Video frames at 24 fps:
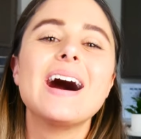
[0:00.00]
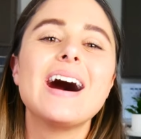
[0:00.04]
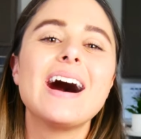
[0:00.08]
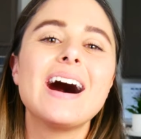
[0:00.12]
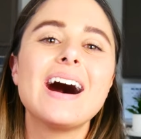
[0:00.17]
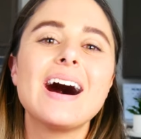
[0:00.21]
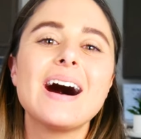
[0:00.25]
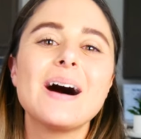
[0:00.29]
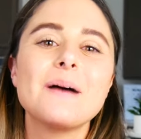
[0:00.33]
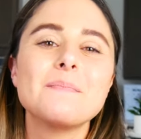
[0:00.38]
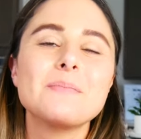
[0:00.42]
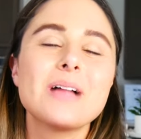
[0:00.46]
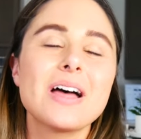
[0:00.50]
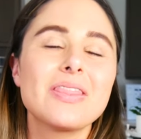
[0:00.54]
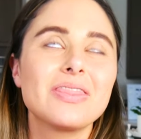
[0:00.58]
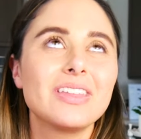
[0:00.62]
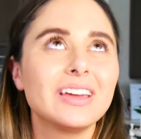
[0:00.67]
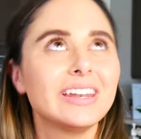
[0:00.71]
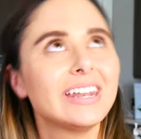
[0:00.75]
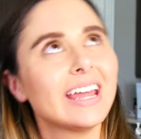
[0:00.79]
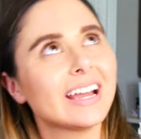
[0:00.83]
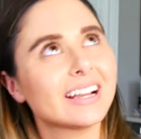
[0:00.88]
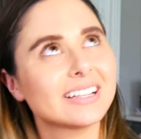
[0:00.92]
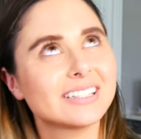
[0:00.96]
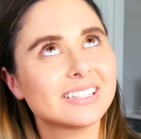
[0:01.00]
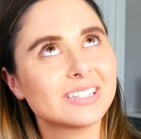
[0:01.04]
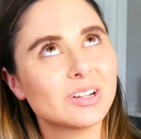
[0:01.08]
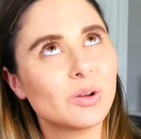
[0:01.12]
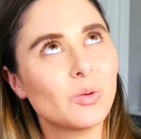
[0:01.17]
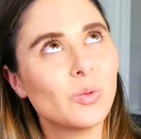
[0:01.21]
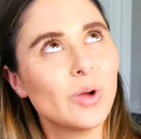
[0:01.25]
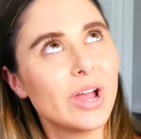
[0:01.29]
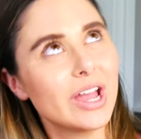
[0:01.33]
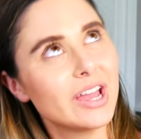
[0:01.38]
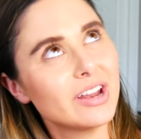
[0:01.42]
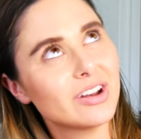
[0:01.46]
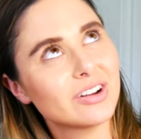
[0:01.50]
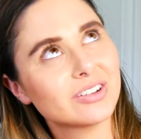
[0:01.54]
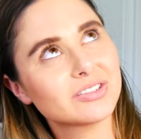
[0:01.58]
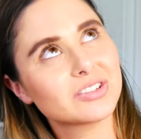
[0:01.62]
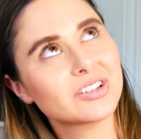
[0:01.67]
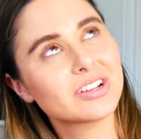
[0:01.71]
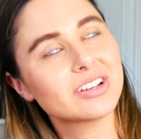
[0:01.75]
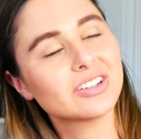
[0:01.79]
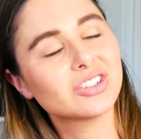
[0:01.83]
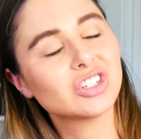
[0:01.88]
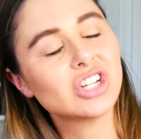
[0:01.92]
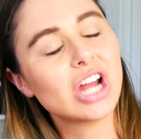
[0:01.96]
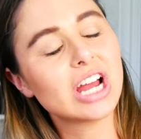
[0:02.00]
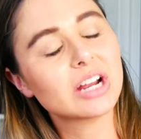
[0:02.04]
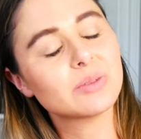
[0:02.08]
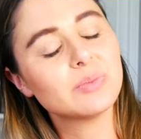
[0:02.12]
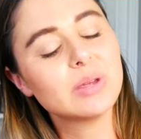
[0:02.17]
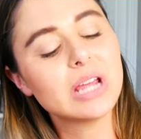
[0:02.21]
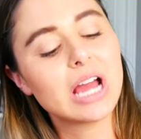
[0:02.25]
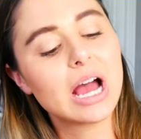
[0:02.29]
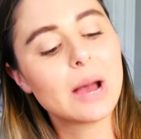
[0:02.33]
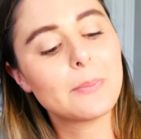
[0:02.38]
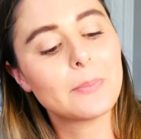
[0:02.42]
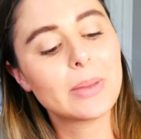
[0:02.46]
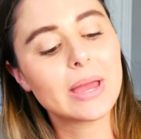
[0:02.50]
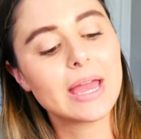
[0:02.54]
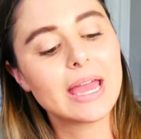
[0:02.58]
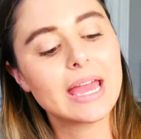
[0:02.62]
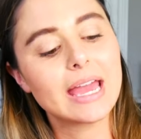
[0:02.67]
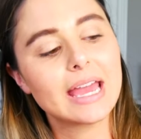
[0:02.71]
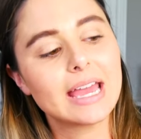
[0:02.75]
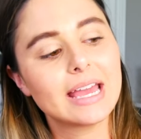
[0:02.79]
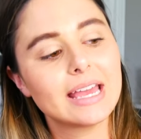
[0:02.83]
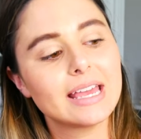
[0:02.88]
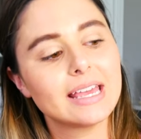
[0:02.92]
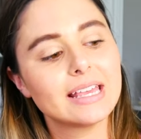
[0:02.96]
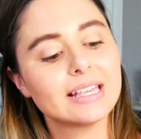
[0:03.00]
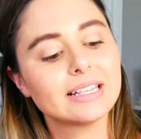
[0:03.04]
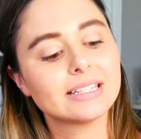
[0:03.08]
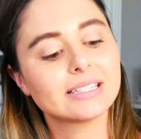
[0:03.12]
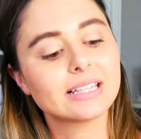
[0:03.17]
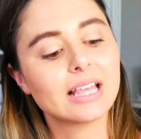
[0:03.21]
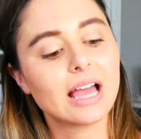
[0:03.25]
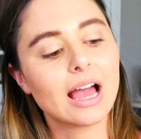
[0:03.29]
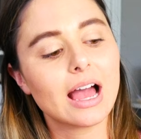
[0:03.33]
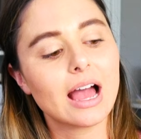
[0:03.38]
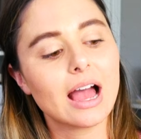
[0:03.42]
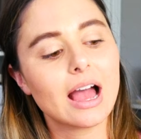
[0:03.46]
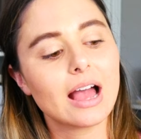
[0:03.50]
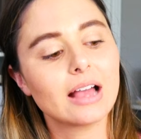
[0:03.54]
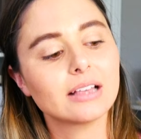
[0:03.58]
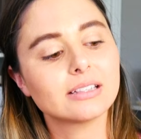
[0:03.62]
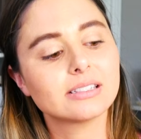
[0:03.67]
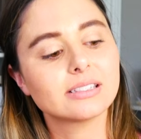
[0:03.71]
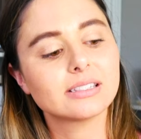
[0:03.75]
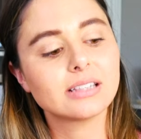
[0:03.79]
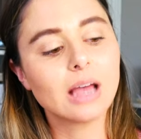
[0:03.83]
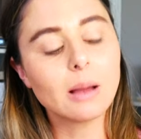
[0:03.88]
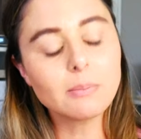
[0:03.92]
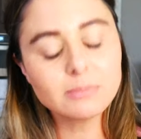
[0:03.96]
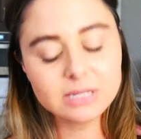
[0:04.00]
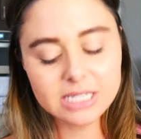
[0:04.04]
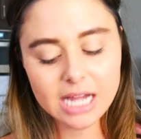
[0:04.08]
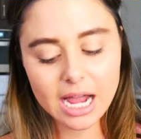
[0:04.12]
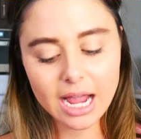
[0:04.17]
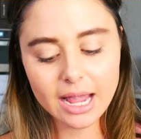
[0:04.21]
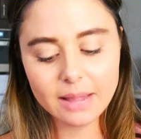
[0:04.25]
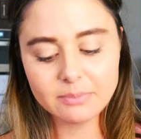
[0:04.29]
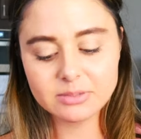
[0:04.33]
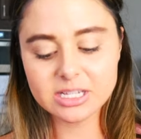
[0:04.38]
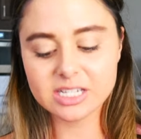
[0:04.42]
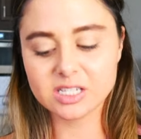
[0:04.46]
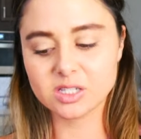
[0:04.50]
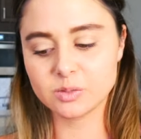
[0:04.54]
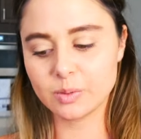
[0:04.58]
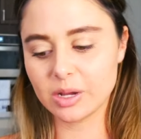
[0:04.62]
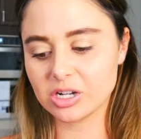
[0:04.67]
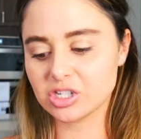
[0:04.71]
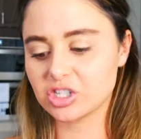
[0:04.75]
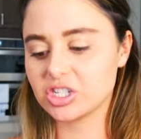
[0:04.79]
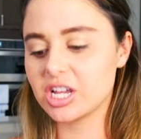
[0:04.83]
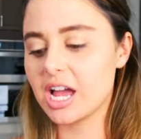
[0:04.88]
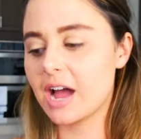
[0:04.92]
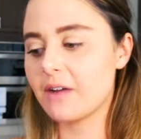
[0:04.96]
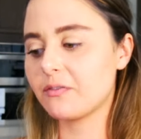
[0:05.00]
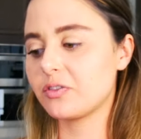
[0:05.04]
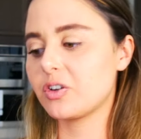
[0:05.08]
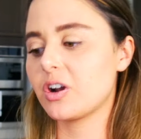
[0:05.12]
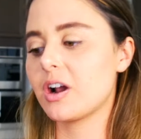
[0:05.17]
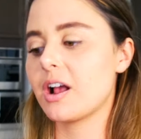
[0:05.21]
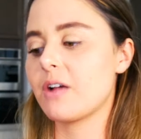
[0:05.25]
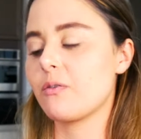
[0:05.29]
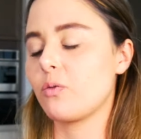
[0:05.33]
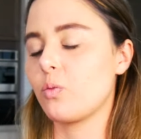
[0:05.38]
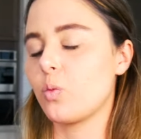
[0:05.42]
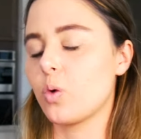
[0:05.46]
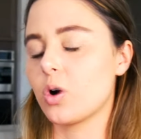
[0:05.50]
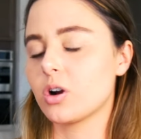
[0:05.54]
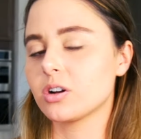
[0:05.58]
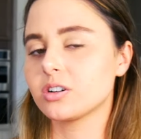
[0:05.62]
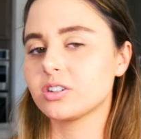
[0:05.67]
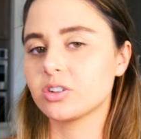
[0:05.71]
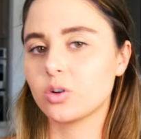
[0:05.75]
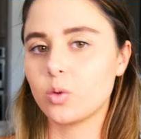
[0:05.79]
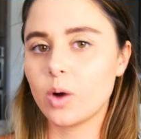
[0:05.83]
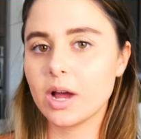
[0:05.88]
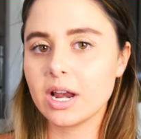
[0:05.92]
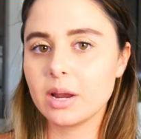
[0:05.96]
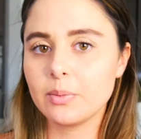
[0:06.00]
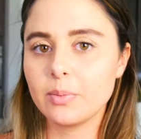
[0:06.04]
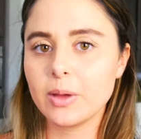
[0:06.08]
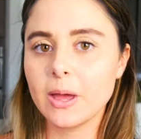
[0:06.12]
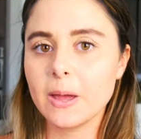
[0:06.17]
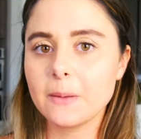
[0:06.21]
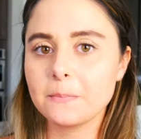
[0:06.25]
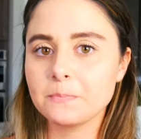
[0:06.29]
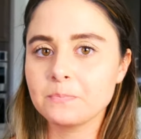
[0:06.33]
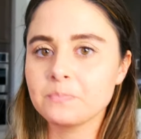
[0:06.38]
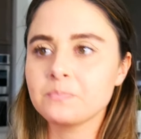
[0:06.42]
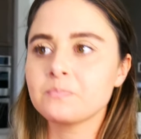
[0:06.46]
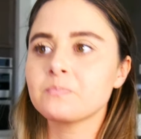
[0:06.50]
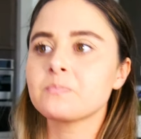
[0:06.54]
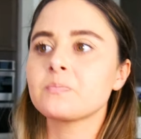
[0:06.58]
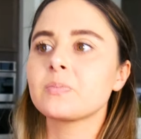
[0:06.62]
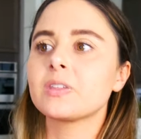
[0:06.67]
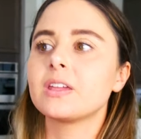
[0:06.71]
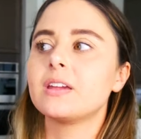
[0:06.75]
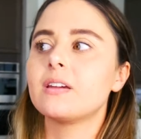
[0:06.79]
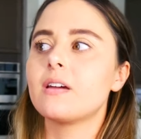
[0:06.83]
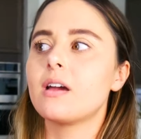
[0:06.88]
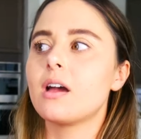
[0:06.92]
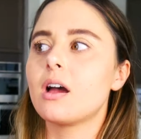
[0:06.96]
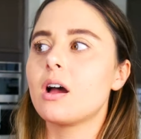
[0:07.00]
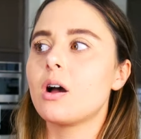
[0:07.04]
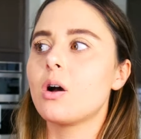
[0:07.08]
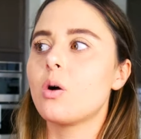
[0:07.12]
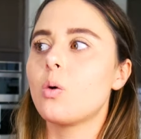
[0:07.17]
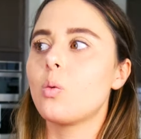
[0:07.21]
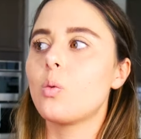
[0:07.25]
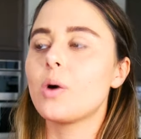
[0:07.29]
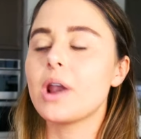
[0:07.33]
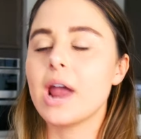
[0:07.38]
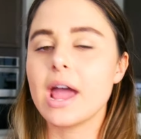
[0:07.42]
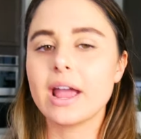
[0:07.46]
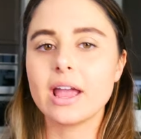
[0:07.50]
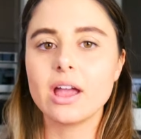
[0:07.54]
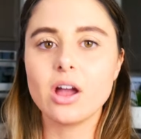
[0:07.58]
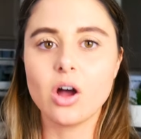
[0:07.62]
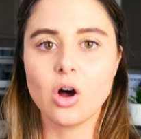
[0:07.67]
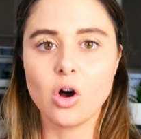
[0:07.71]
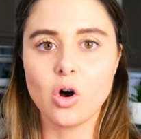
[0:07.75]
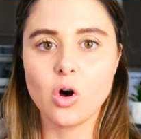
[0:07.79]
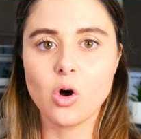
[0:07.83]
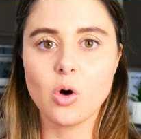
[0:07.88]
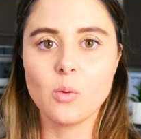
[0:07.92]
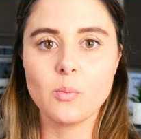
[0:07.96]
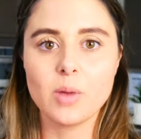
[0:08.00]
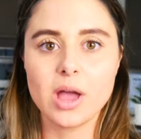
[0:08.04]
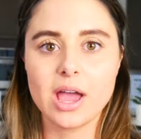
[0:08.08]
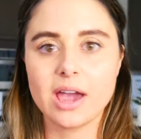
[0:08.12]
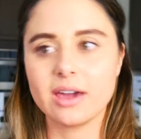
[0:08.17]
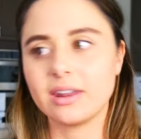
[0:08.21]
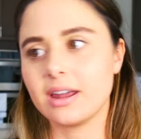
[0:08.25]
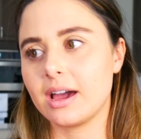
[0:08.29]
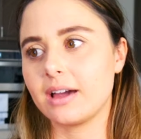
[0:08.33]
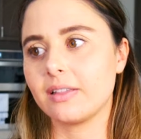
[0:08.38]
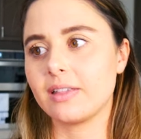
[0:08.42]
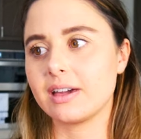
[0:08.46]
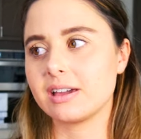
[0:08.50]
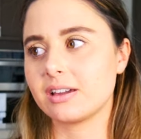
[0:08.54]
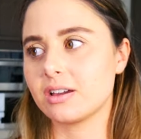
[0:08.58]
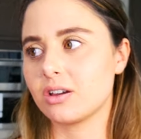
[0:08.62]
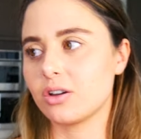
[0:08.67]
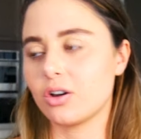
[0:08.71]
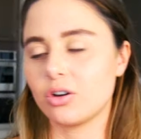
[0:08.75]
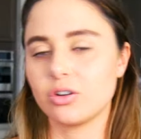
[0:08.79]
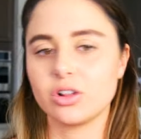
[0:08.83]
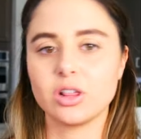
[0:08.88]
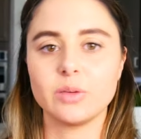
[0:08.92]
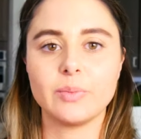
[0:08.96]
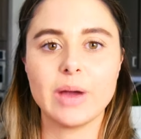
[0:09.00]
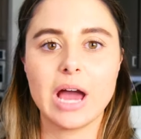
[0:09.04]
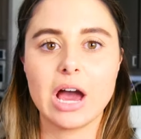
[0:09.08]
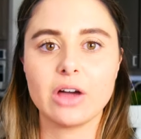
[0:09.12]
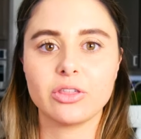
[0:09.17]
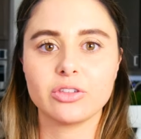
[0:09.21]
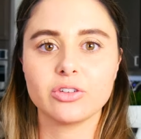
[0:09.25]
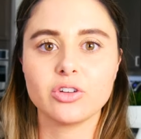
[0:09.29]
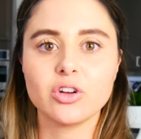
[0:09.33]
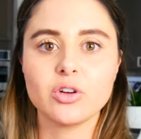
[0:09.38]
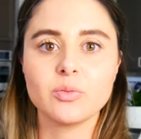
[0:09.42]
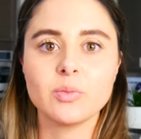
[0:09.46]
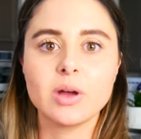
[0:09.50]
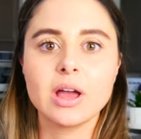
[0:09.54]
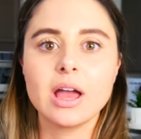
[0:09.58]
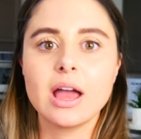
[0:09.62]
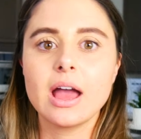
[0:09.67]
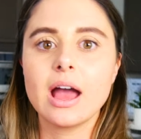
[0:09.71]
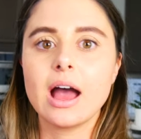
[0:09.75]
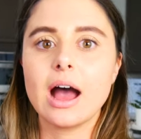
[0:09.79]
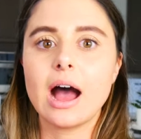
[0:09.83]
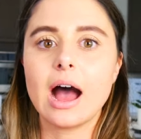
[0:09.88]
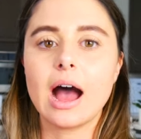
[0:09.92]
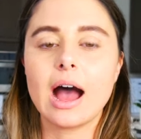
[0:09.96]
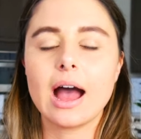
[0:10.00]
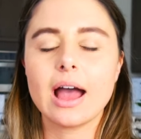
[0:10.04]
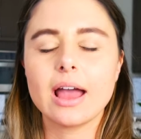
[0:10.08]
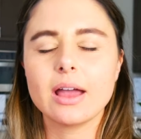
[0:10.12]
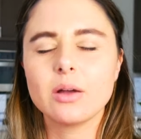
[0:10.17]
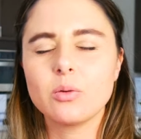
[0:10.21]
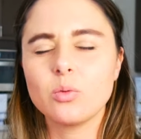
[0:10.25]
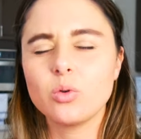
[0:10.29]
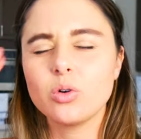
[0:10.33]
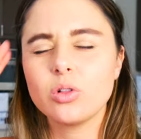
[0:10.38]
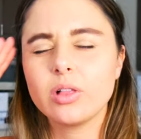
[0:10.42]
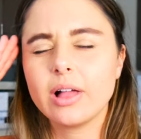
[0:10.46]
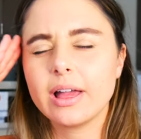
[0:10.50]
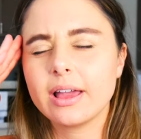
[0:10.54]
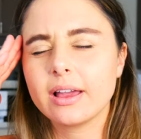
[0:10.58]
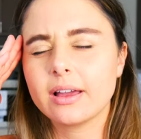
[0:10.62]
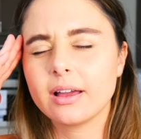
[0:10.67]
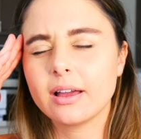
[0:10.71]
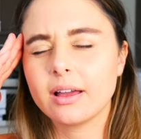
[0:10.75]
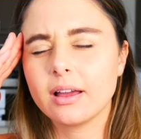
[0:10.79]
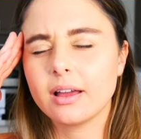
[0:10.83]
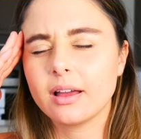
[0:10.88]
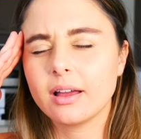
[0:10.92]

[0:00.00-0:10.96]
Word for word: Um, the next way nursing has jacked me up is sometimes, especially after I've worked quite a bit, when I get home and I like go to the bathroom, I will like